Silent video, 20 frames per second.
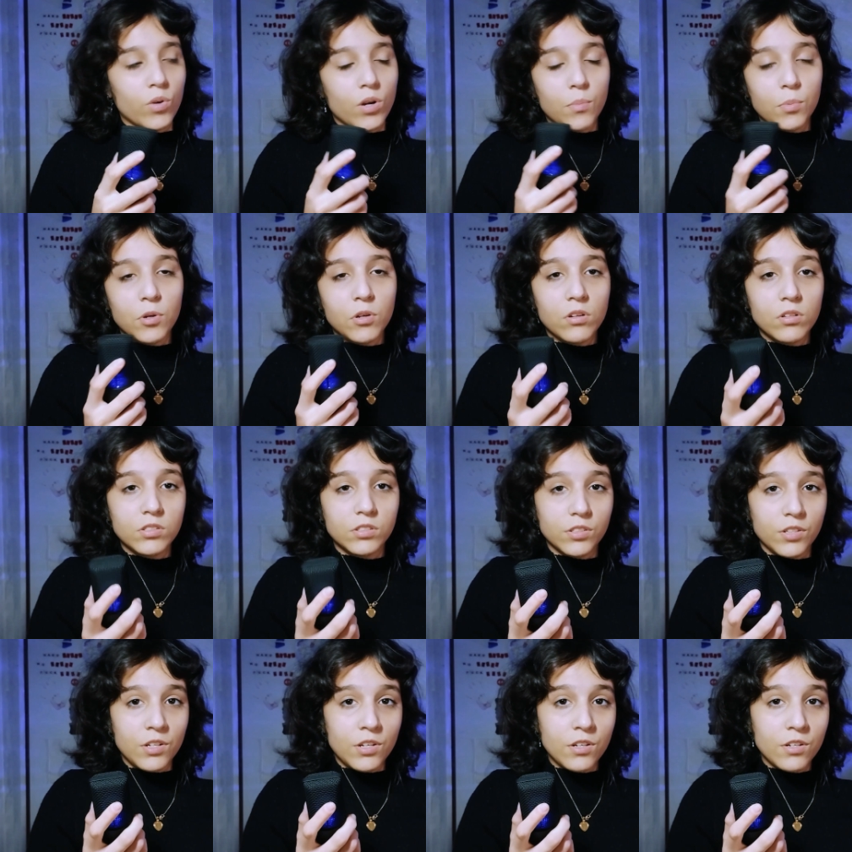So what I'm
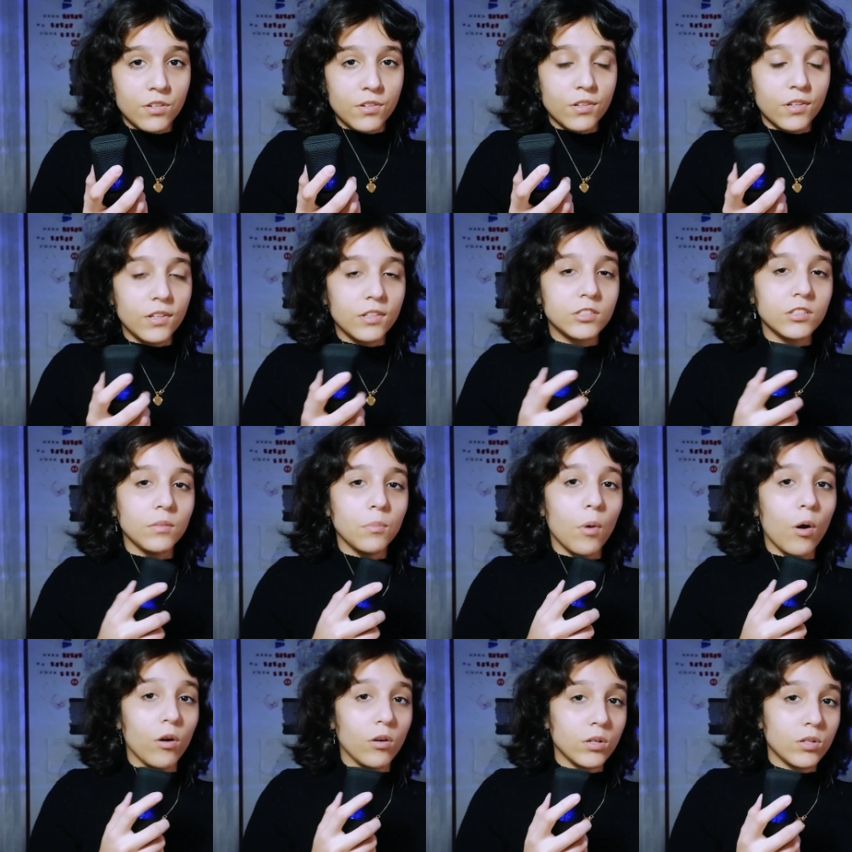gonna say here is
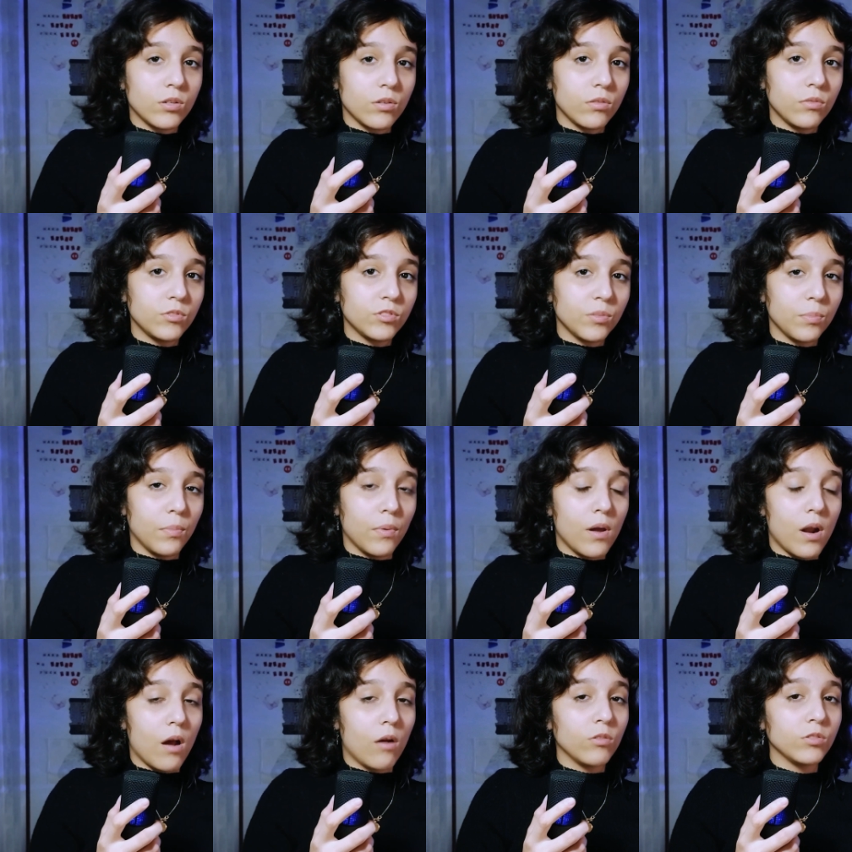some hard truths,
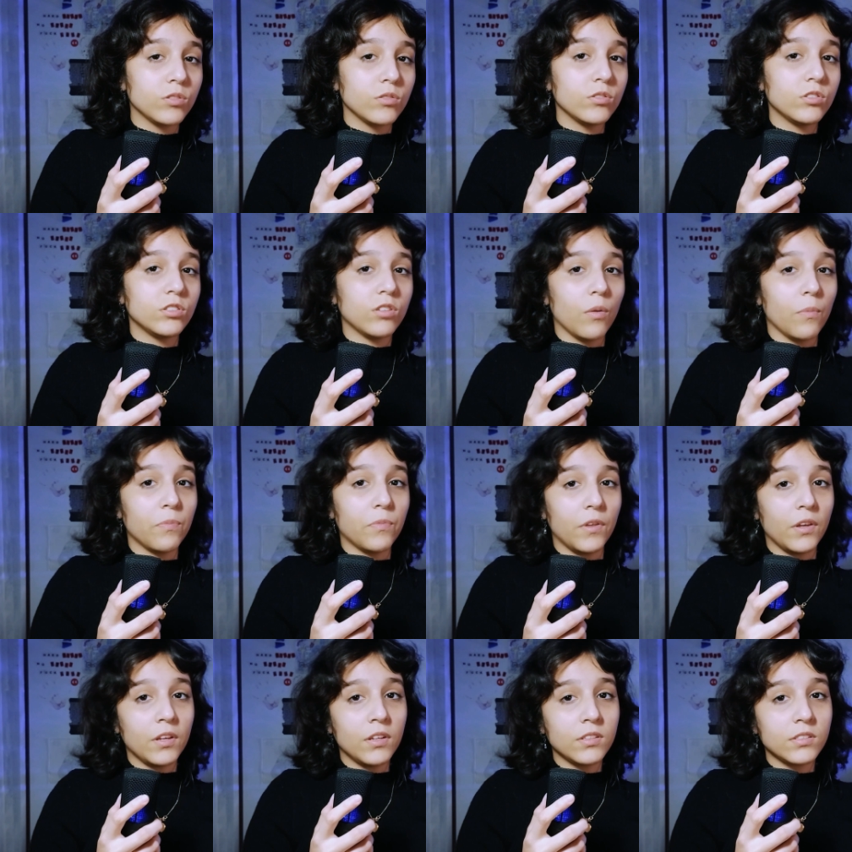but also
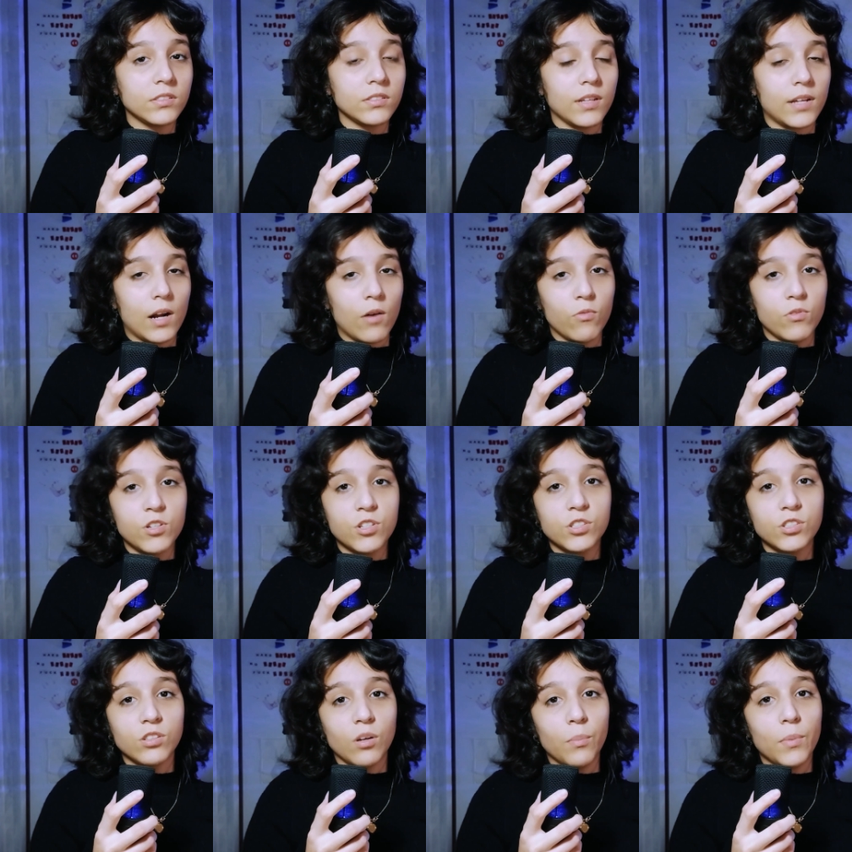some things that I
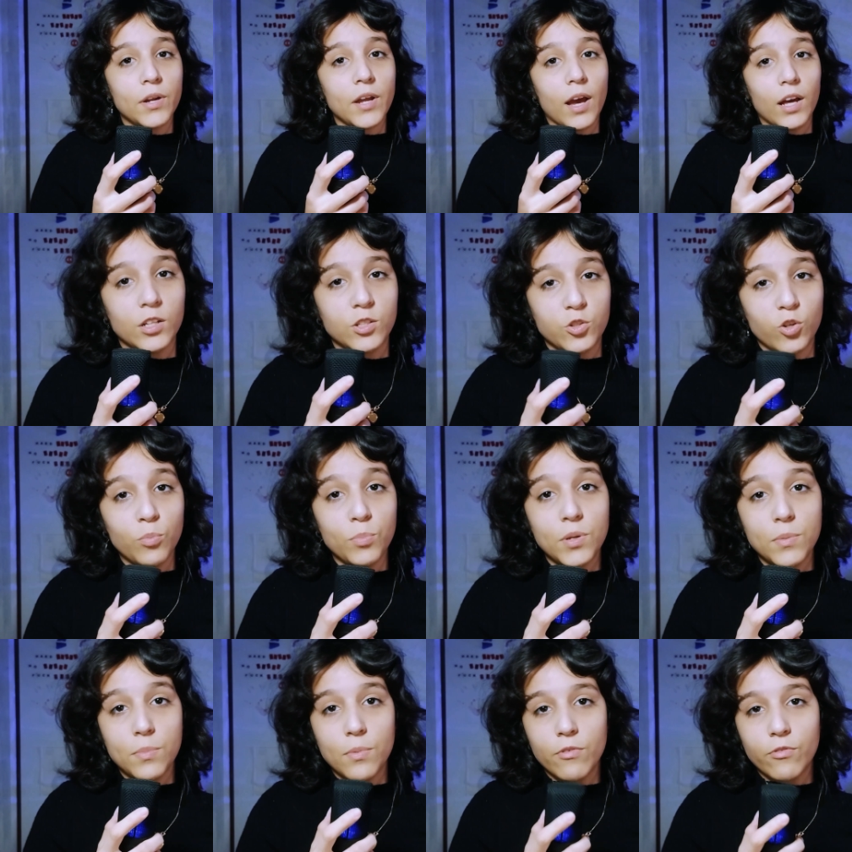wish somebody had
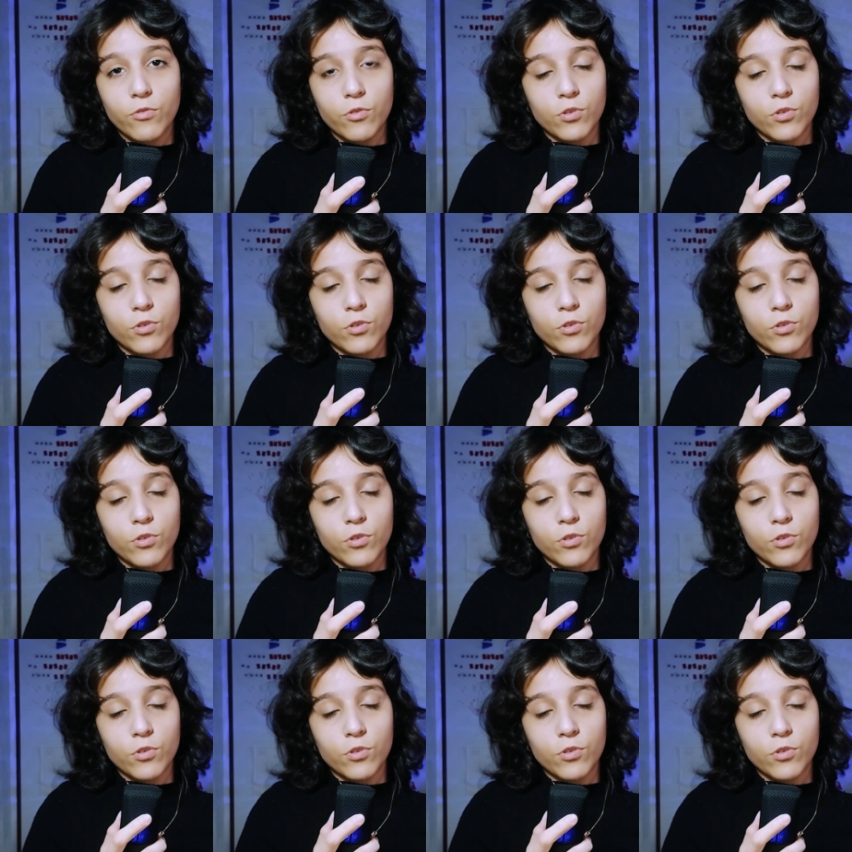told me